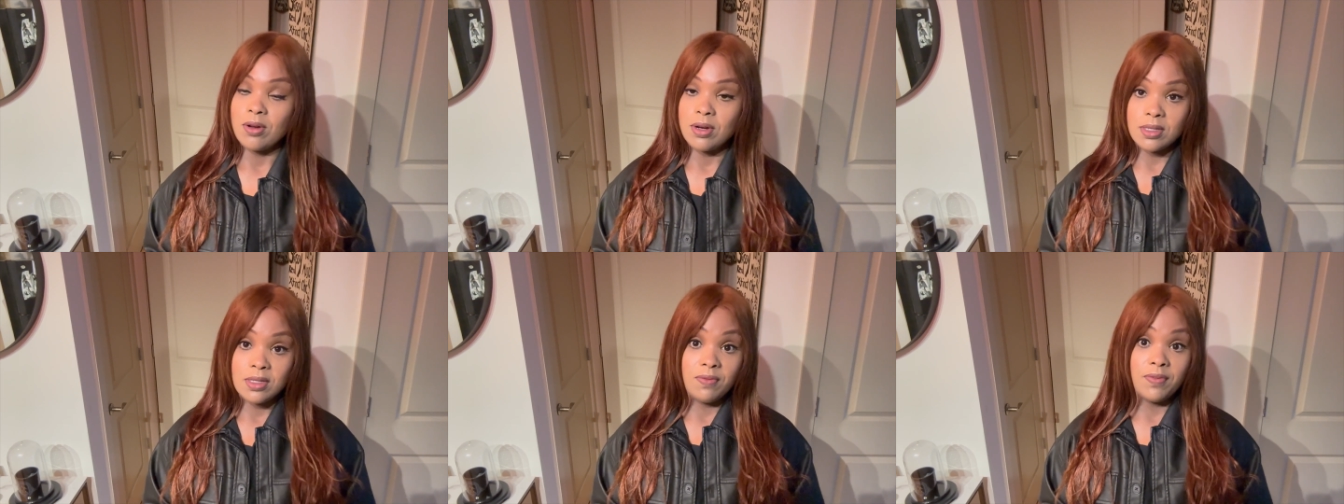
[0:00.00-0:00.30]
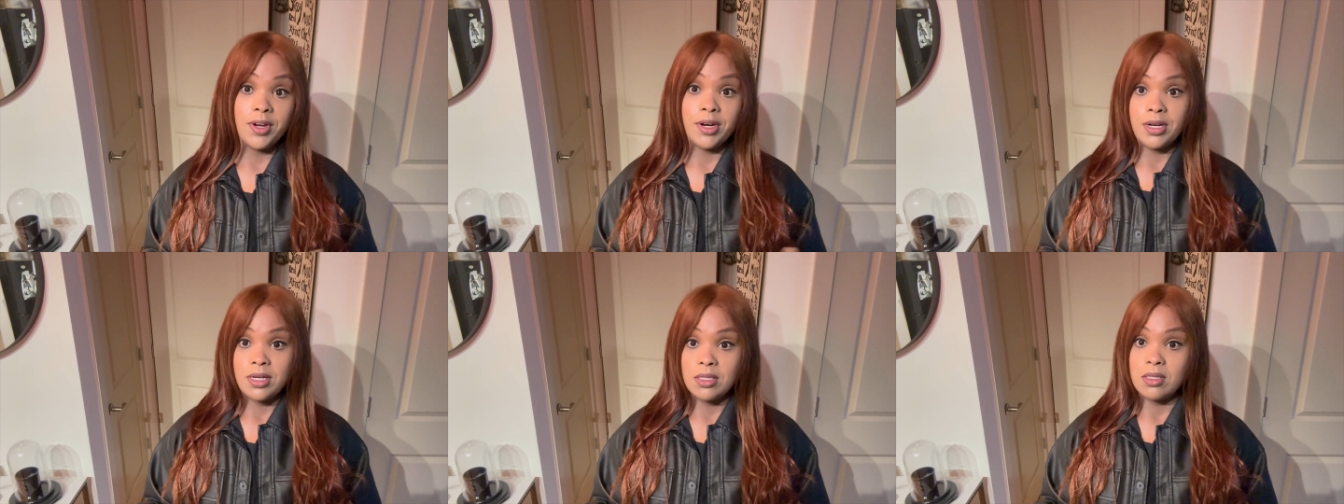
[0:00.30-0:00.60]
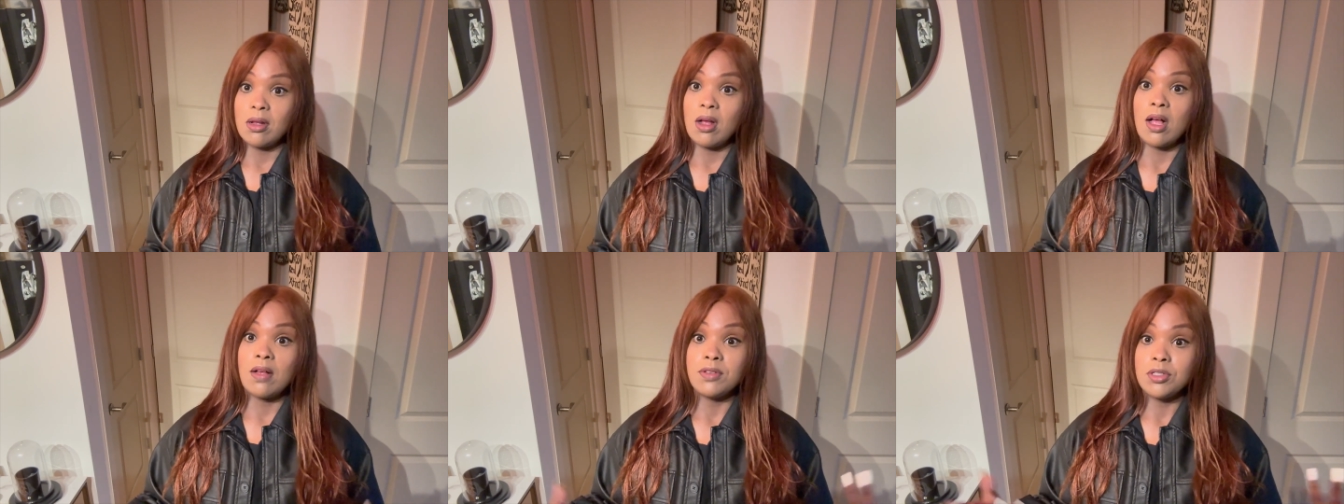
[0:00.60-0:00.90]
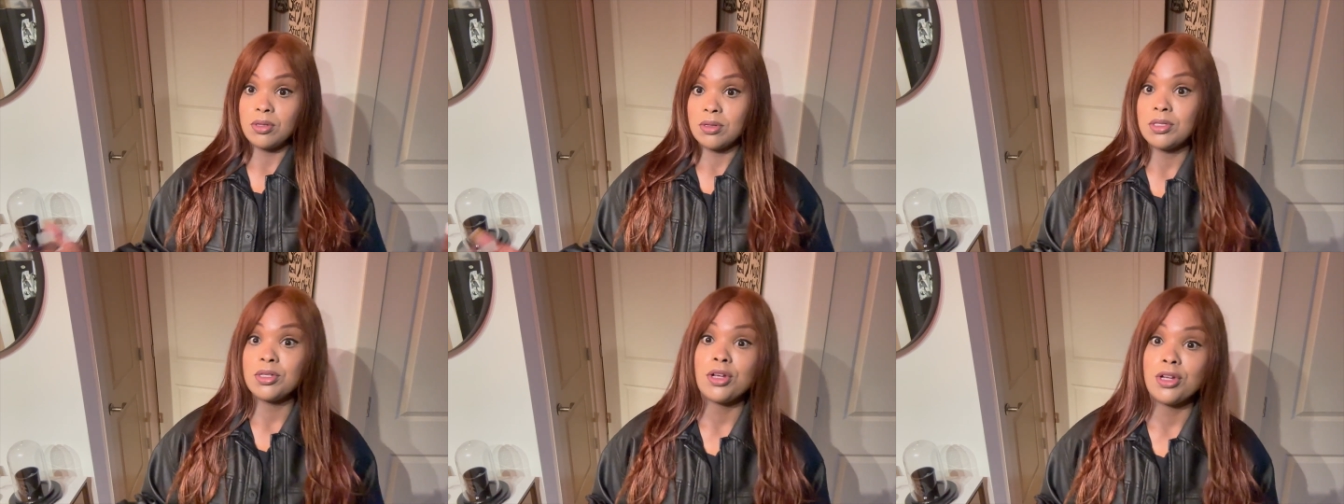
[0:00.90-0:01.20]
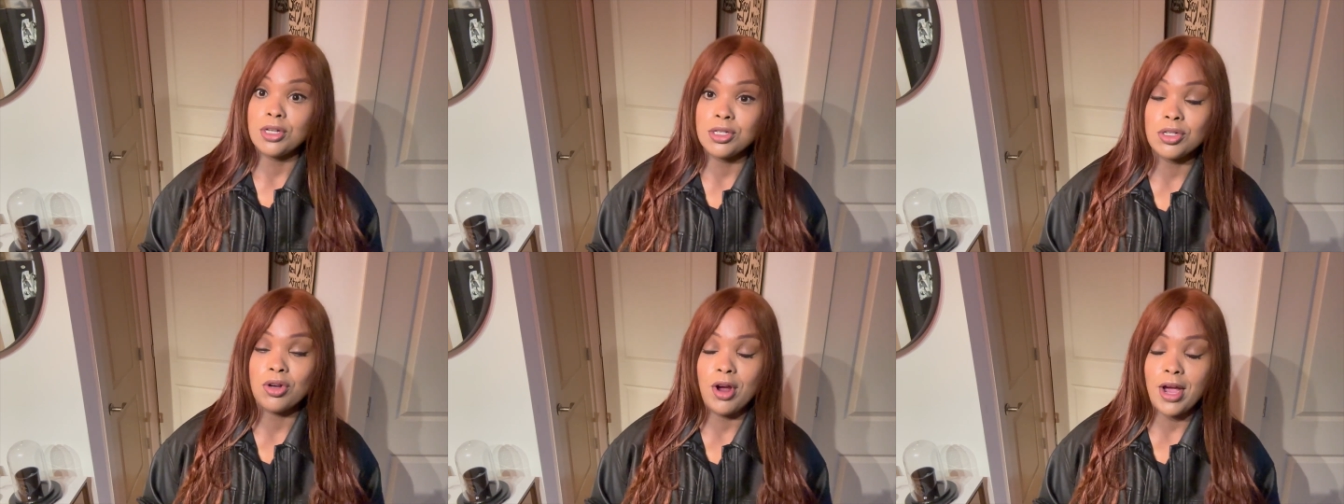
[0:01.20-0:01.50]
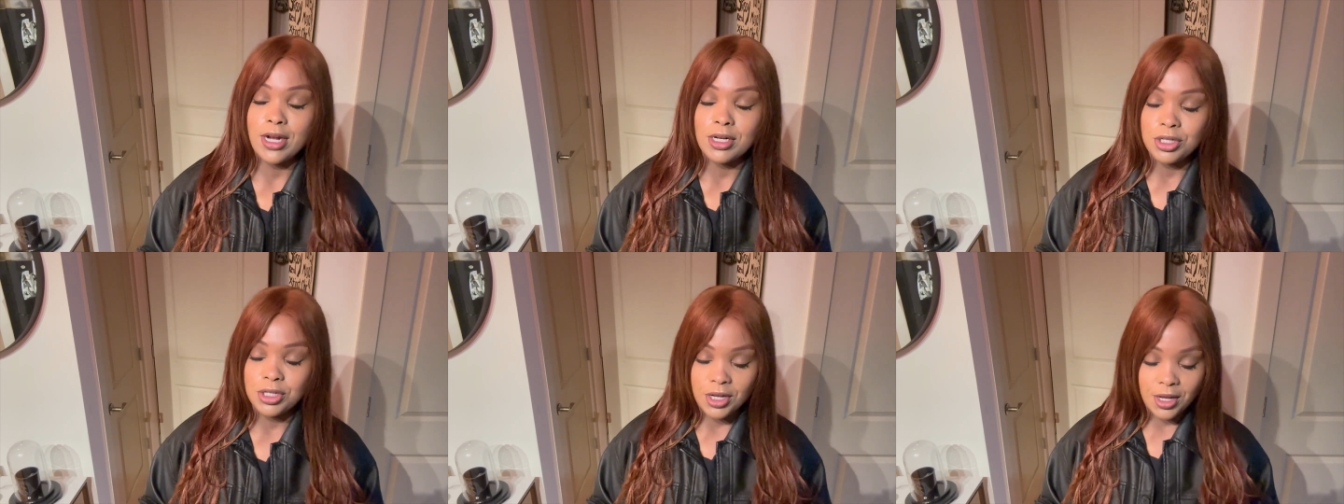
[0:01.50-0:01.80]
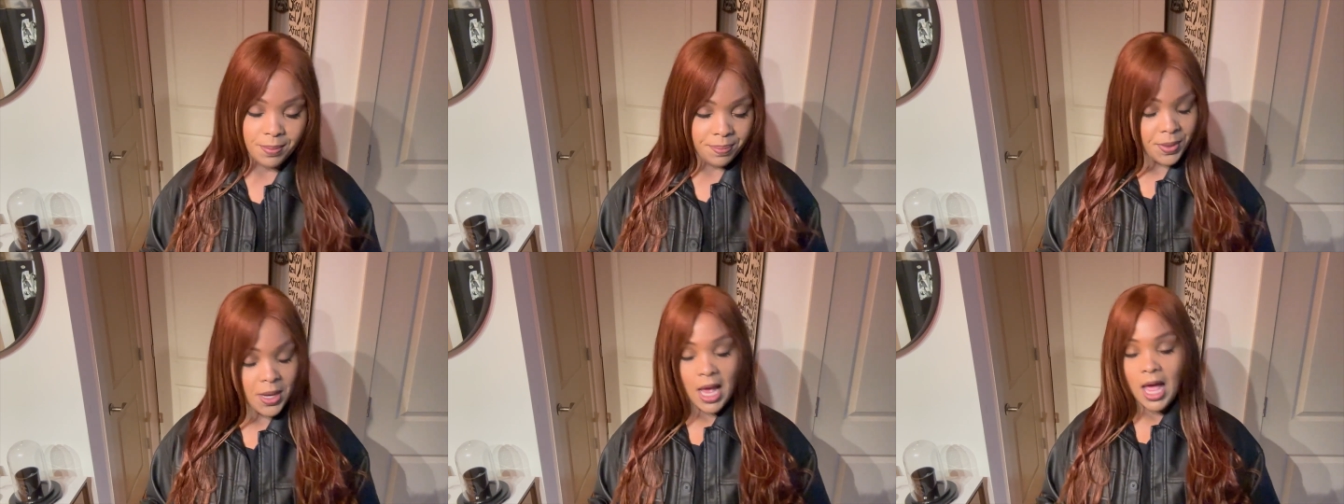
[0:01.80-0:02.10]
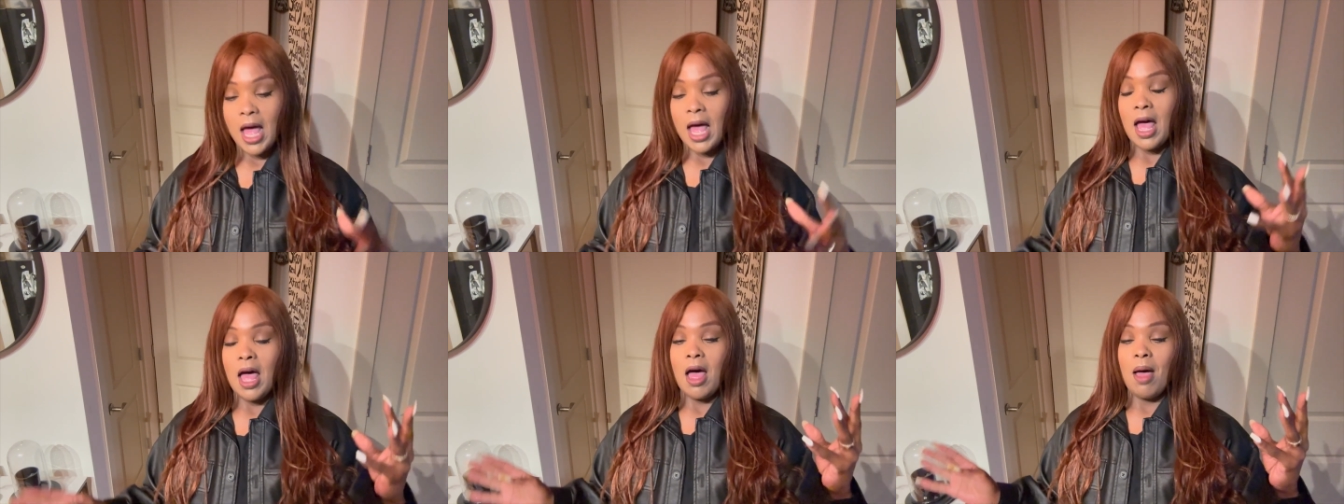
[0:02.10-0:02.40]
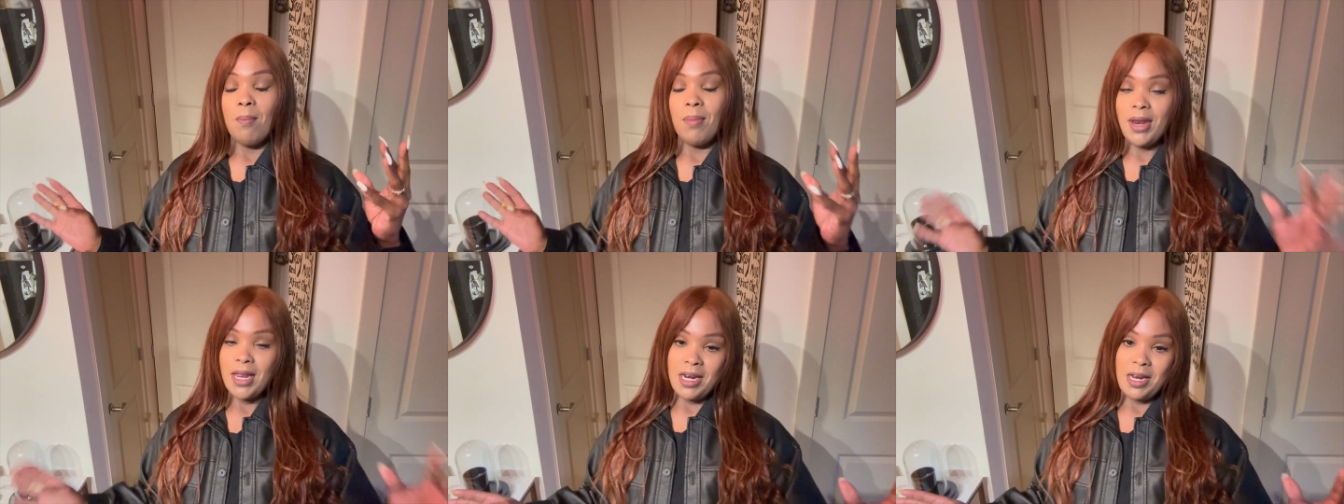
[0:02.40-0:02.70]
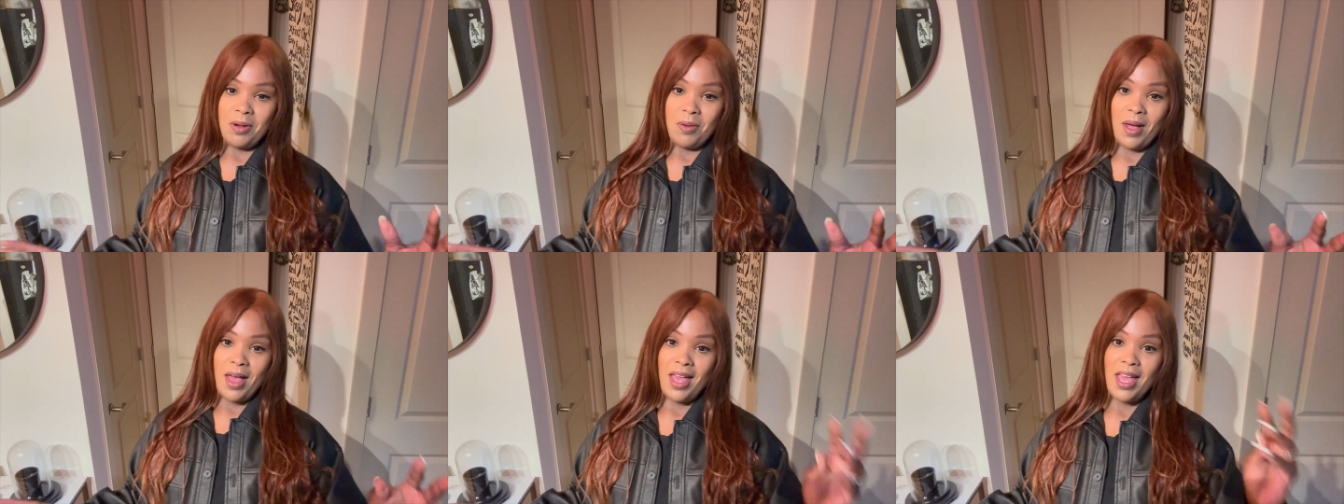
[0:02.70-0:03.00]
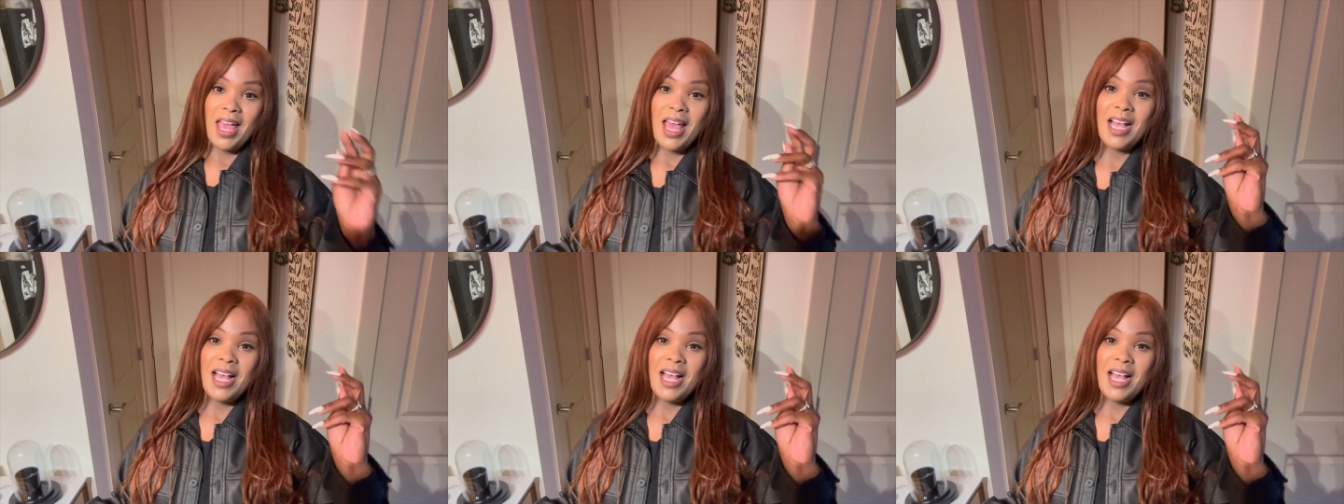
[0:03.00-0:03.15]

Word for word: It's very soft, so it's gonna scratch up. But anyway,